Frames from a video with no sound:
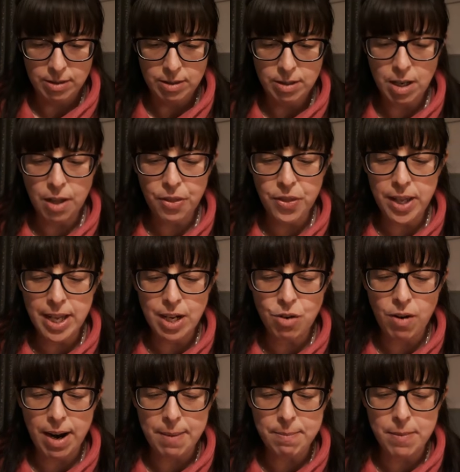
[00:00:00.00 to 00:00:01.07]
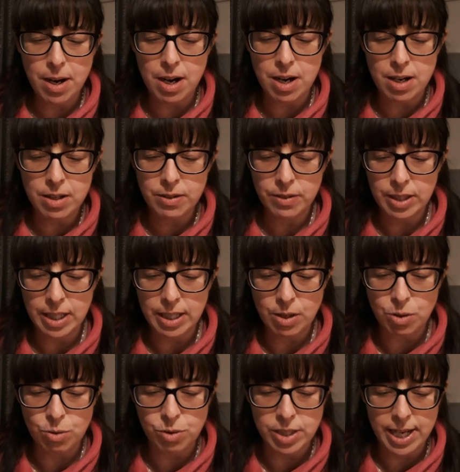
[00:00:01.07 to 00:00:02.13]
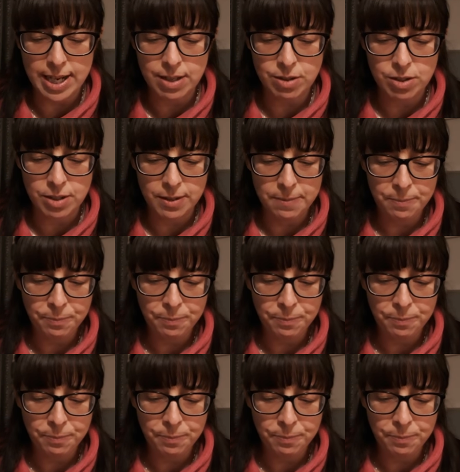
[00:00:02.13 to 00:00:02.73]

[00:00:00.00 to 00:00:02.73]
Nothing, Grandma, he called out.